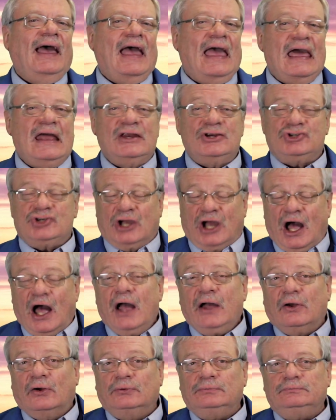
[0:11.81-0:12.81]
And in
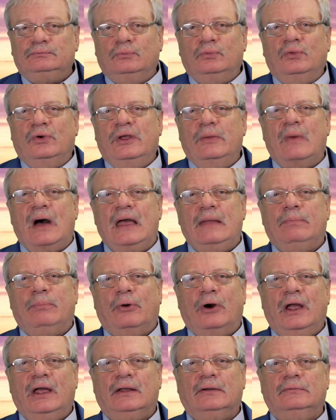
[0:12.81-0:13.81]
Chicago, we might
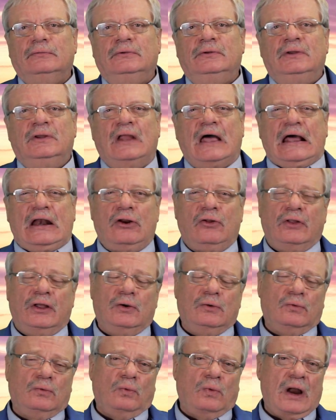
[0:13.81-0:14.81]
break not only
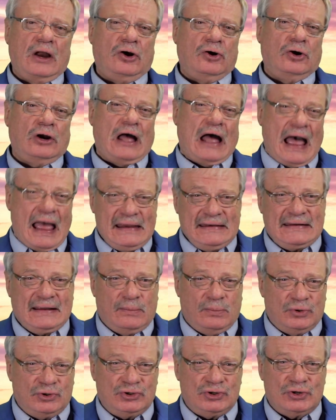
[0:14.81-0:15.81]
record high
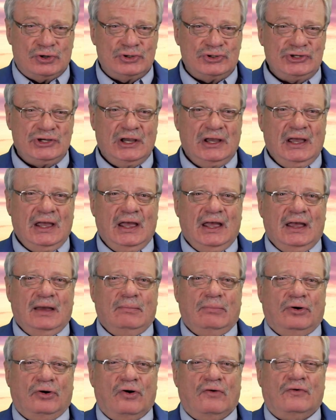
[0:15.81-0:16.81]
temperatures,
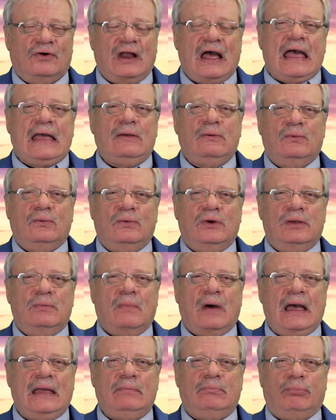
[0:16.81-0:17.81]
but overnight we
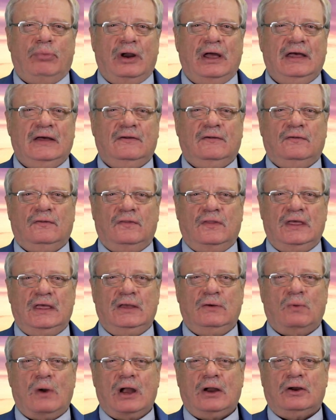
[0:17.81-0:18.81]
might break
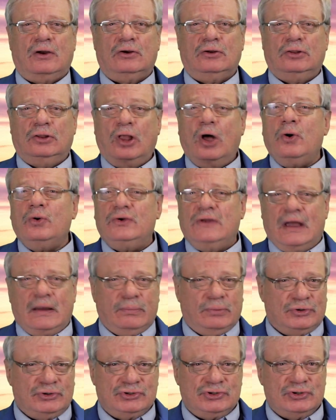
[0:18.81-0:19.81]
the record low
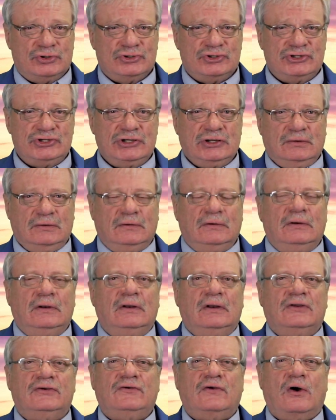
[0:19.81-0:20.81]
temperatures.
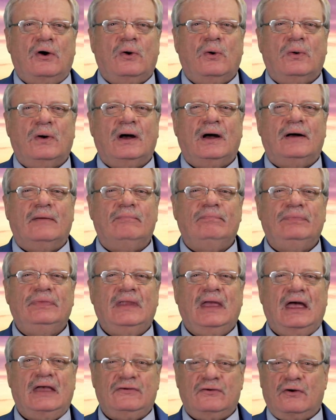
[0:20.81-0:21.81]
So
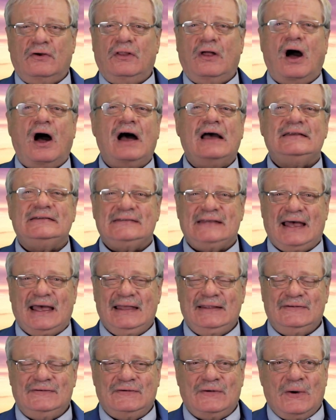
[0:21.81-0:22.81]
as a high
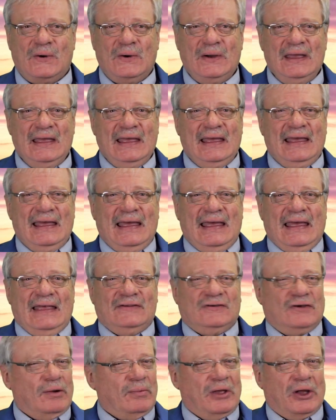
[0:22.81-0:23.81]
side. So
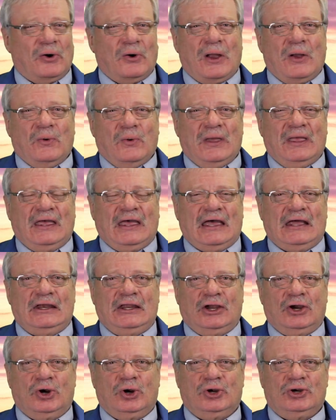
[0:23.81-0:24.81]
it's going to be a great weekend
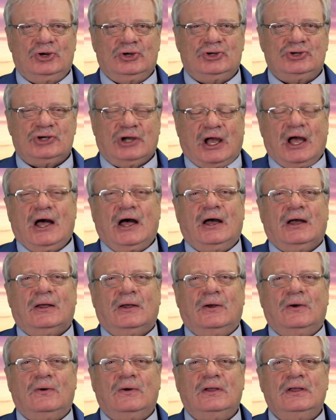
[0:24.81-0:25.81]
here in
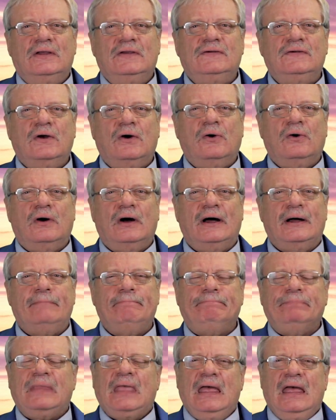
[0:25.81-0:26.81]
Chicago.
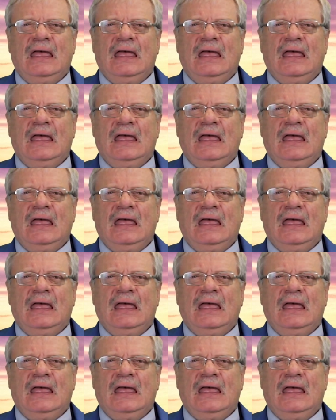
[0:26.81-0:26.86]
So